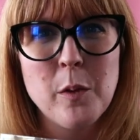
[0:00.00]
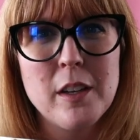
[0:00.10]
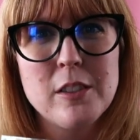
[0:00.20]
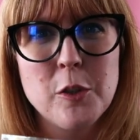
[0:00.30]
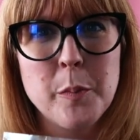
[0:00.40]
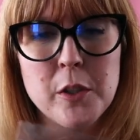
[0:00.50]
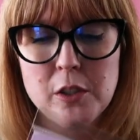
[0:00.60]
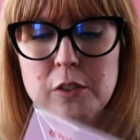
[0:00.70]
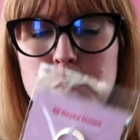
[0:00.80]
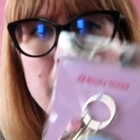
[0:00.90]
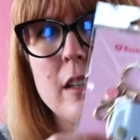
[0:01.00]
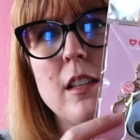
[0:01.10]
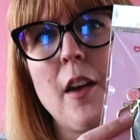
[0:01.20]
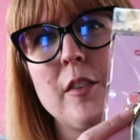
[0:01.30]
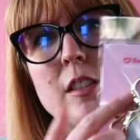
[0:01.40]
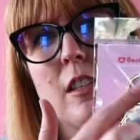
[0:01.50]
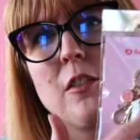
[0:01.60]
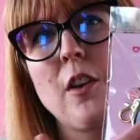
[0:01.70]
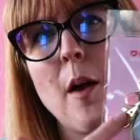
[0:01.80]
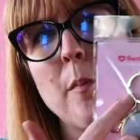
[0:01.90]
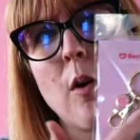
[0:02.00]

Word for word: would to produce because obviously you've got